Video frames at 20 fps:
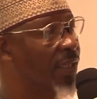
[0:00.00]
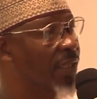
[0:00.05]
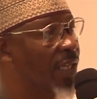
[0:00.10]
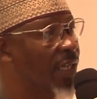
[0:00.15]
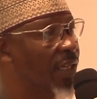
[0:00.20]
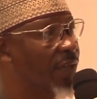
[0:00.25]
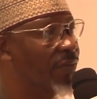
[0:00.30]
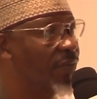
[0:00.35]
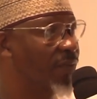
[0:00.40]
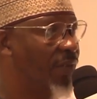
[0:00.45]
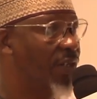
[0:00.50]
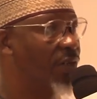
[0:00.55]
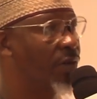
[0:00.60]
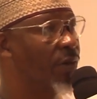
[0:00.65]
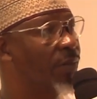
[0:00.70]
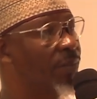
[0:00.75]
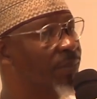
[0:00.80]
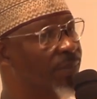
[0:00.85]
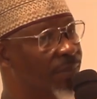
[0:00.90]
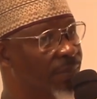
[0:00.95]
That the
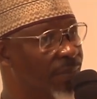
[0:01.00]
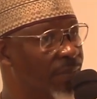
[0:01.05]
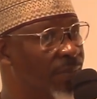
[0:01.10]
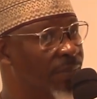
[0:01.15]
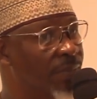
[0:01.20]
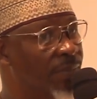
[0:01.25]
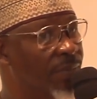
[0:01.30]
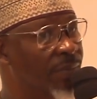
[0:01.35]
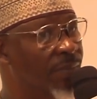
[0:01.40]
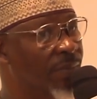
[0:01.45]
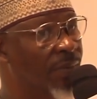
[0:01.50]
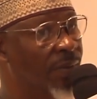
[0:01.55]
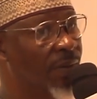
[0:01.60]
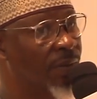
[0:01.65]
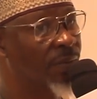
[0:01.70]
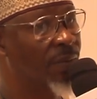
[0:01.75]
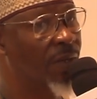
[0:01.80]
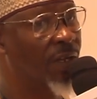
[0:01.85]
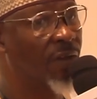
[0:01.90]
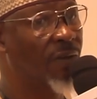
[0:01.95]
freedom,
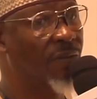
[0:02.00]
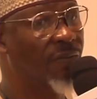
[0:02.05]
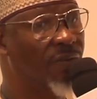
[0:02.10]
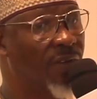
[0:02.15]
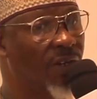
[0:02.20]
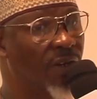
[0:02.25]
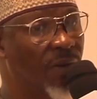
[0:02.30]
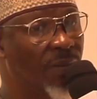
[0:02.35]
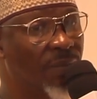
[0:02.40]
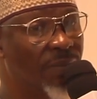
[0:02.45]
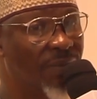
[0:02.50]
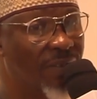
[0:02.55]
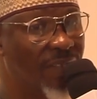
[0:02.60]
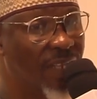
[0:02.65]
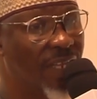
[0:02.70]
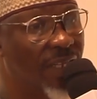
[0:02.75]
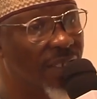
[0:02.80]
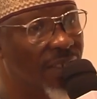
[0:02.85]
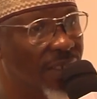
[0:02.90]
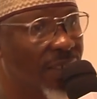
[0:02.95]
where your freedom
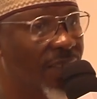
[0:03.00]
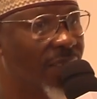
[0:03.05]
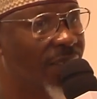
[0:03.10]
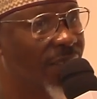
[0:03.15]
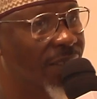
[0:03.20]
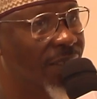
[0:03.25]
starts,